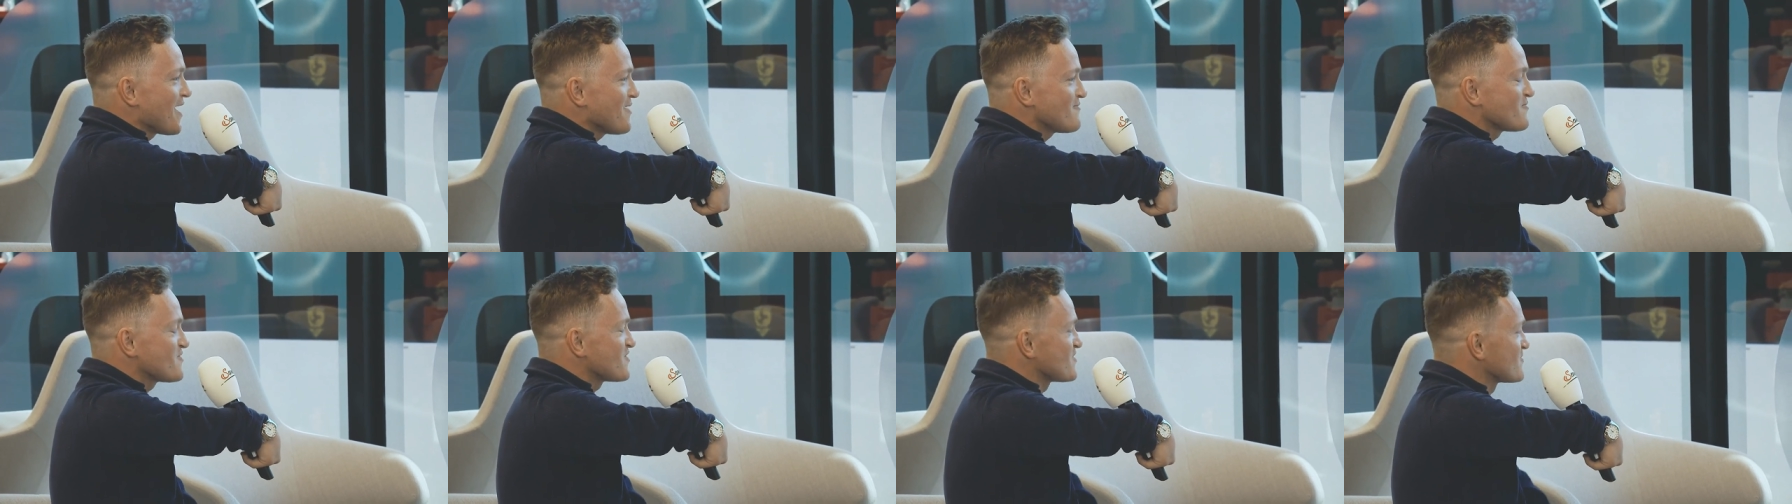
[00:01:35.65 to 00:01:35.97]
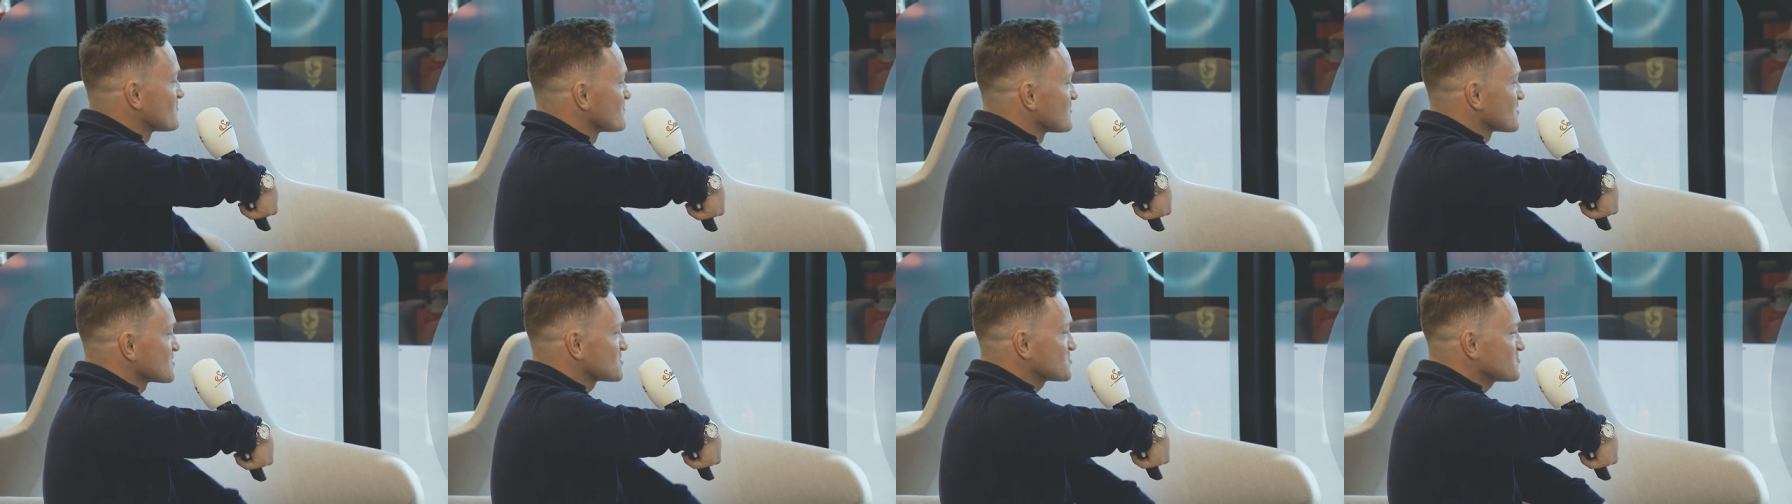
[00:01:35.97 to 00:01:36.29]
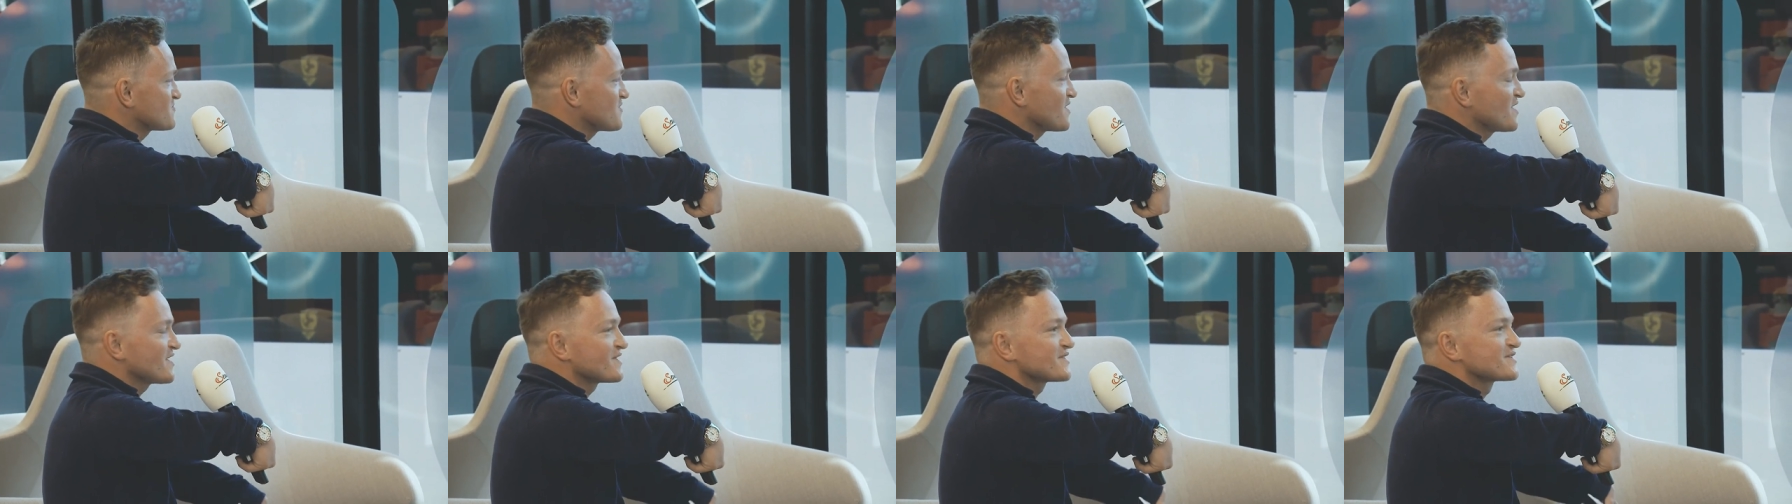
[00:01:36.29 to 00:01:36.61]
everything was
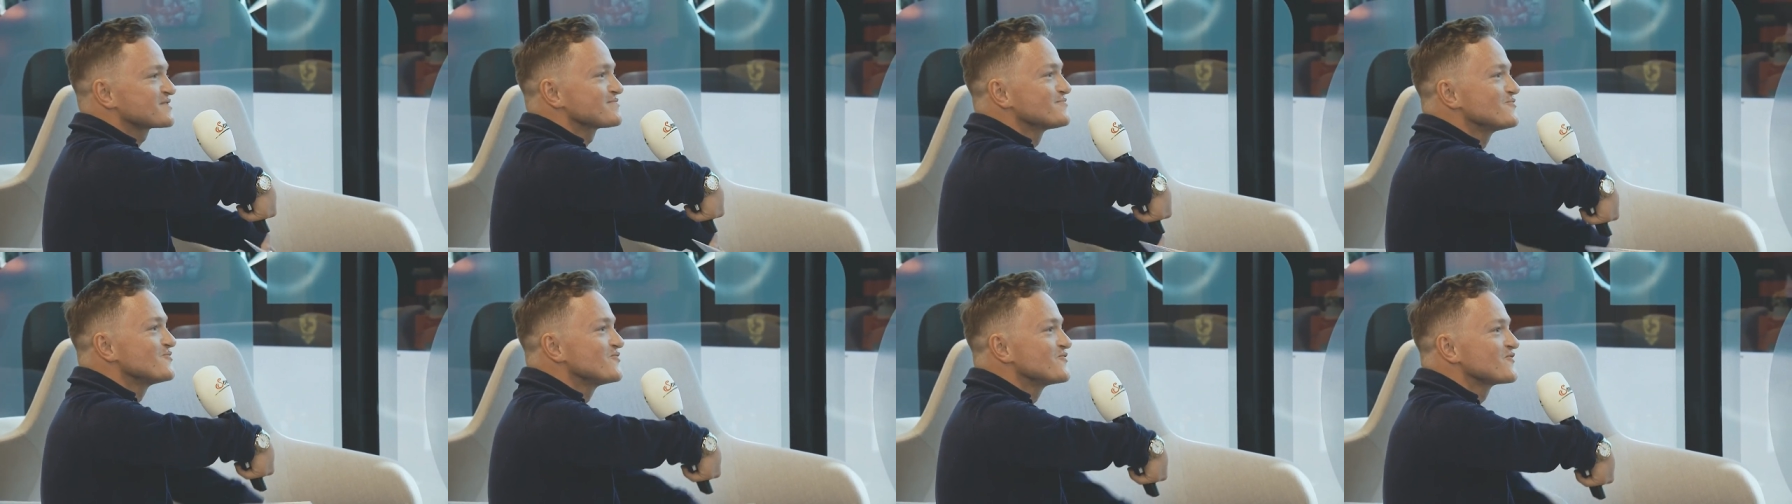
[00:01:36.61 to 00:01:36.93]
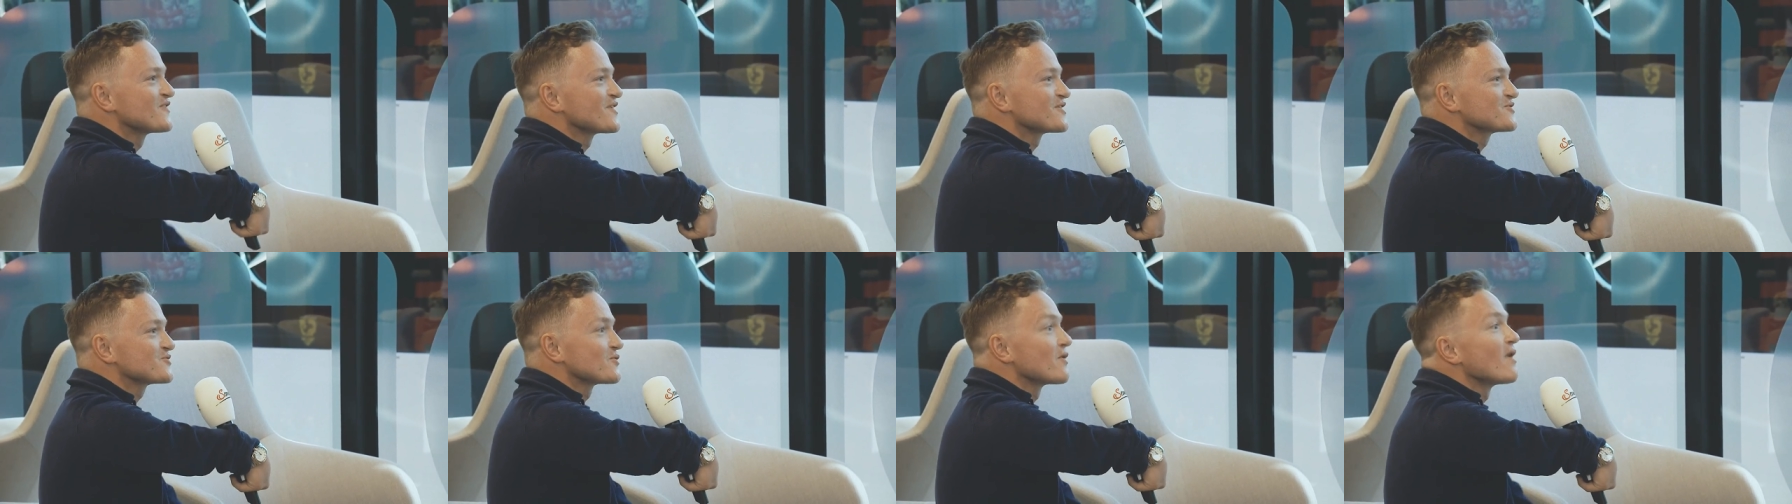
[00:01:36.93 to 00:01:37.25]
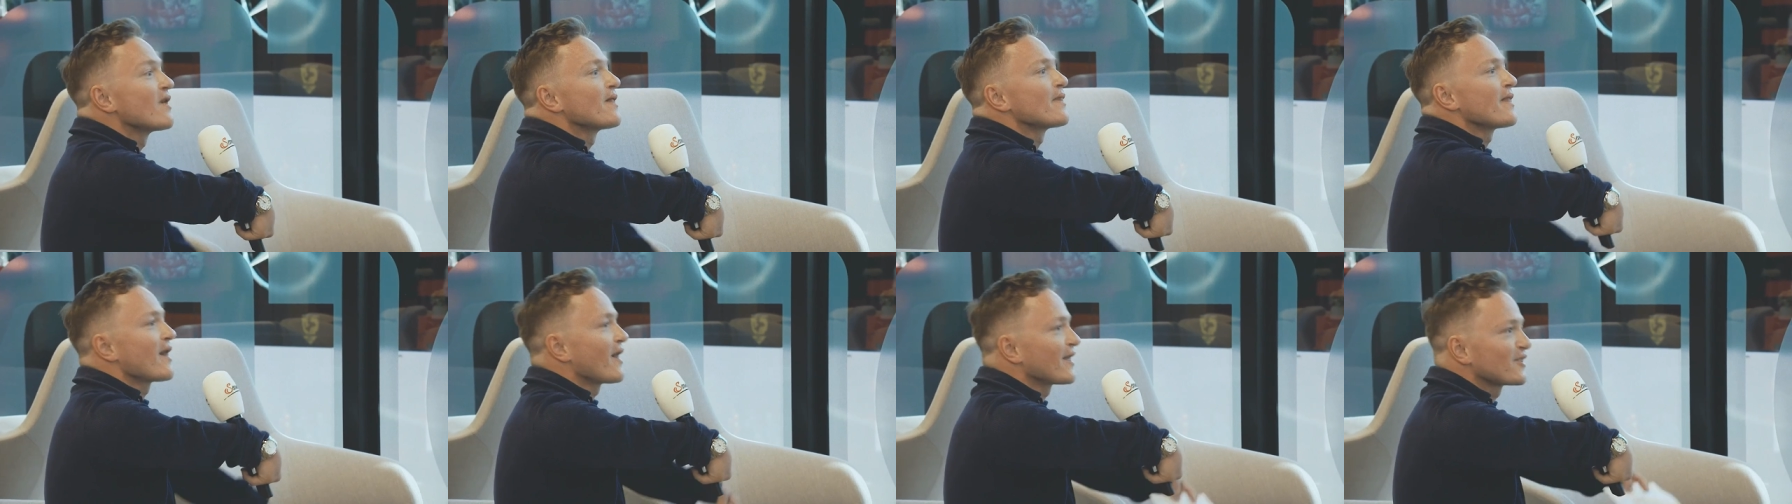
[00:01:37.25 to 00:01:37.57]
quite smooth and so.
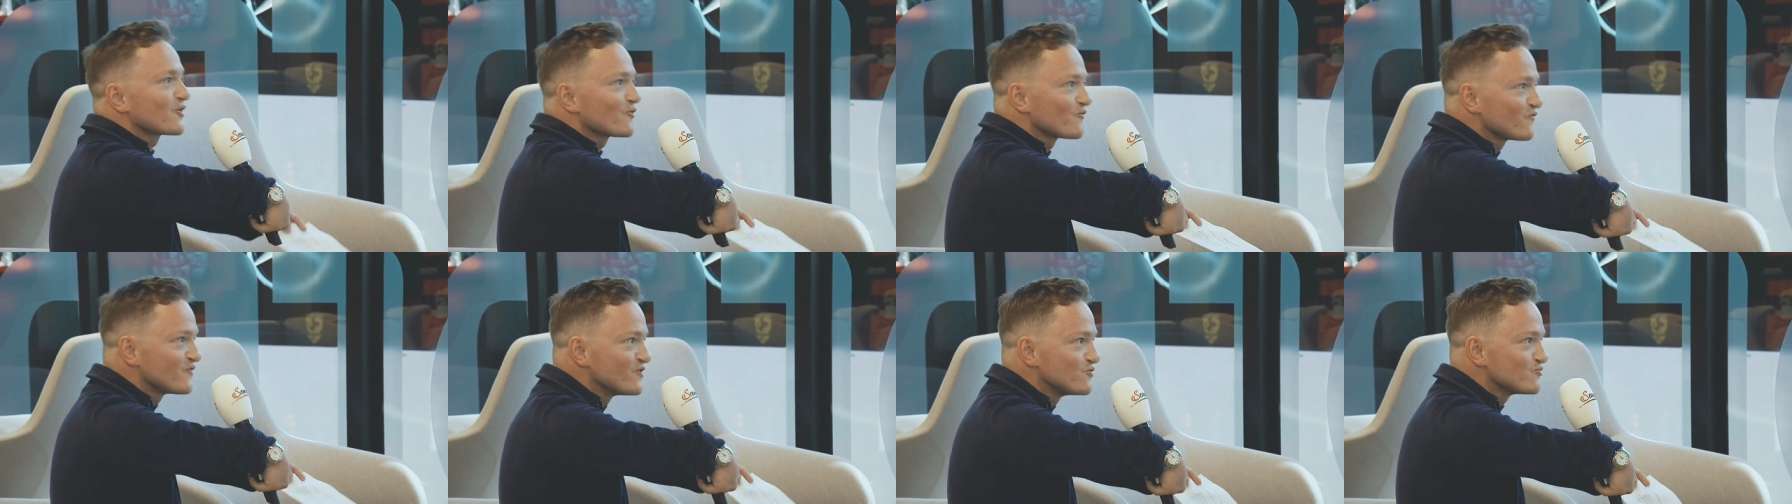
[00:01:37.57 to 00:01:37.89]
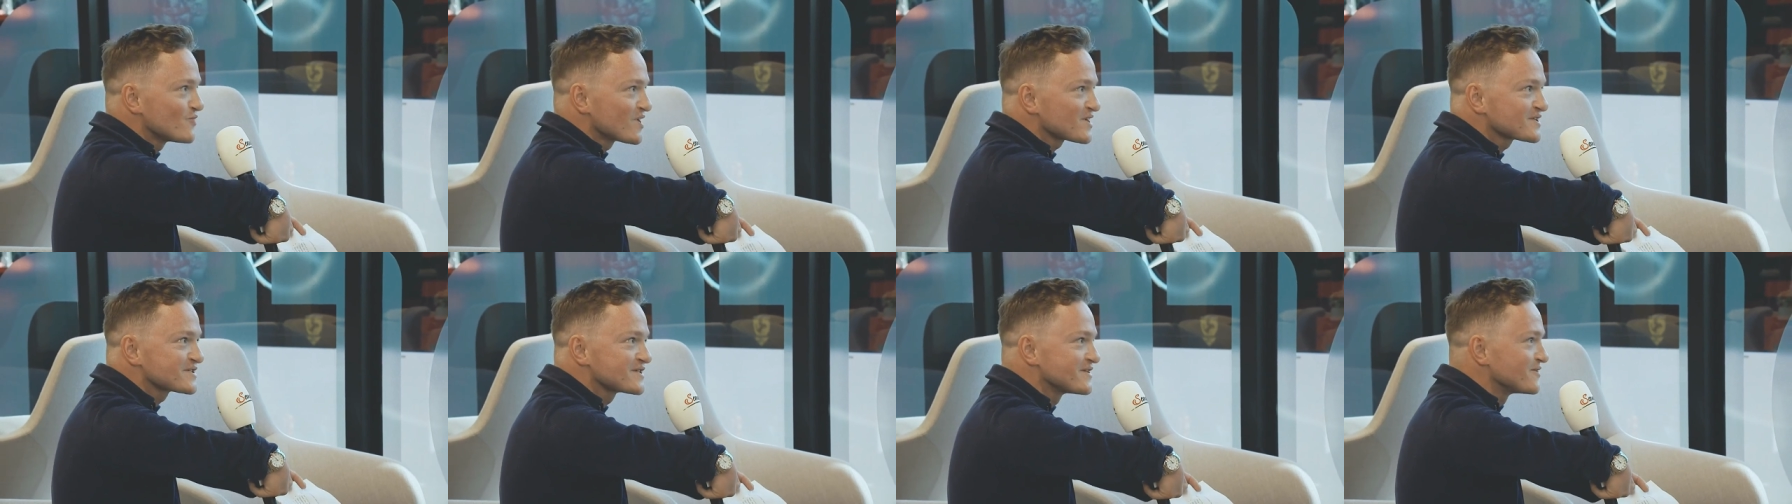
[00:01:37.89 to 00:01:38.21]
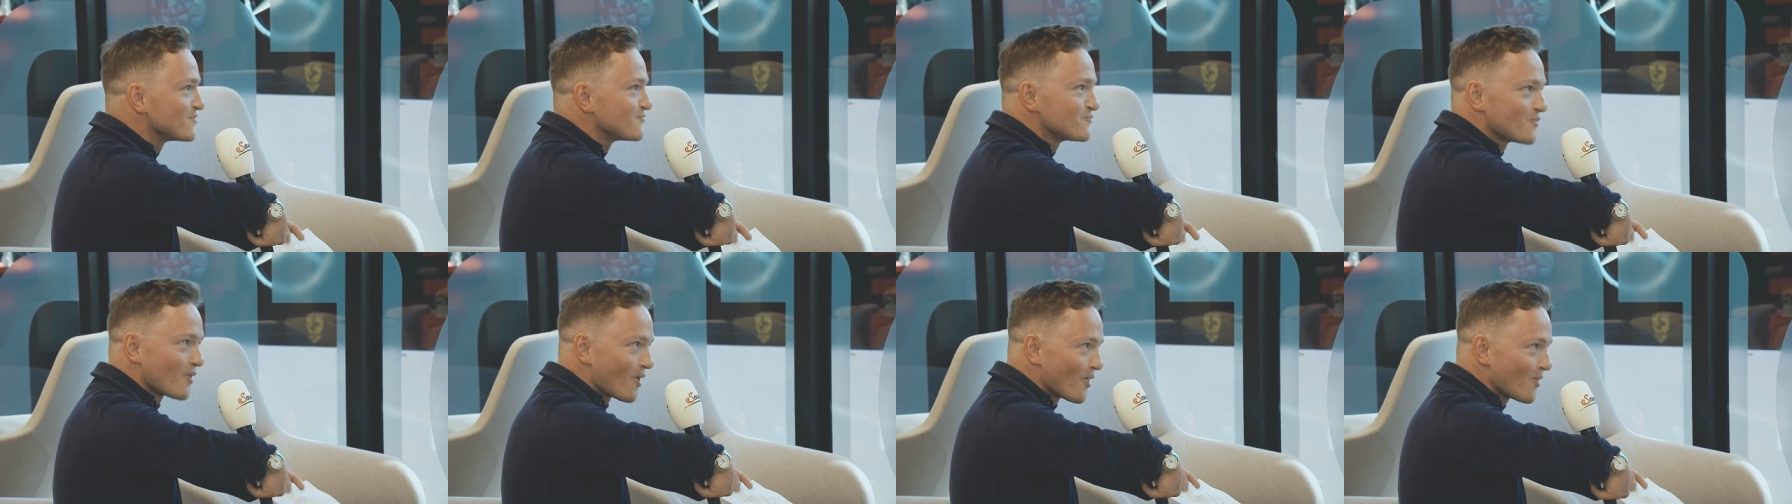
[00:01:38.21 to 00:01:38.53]
I don't feel
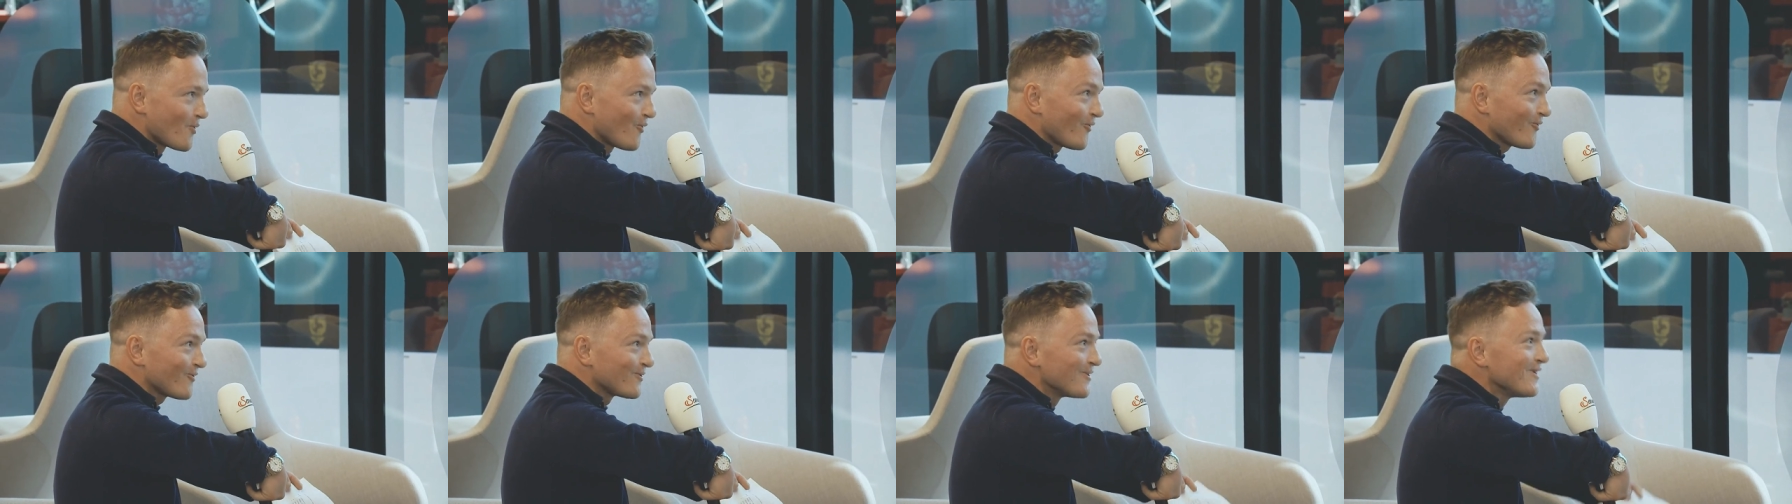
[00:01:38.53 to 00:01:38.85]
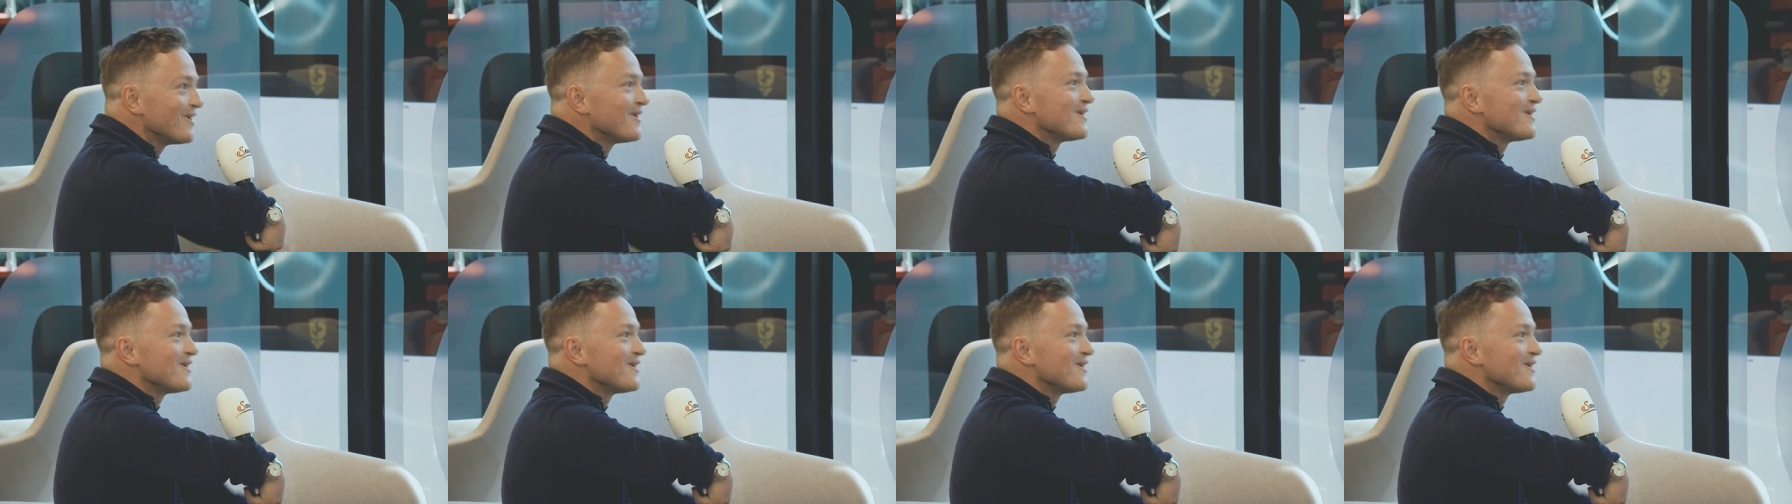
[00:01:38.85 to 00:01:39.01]
rusty at all,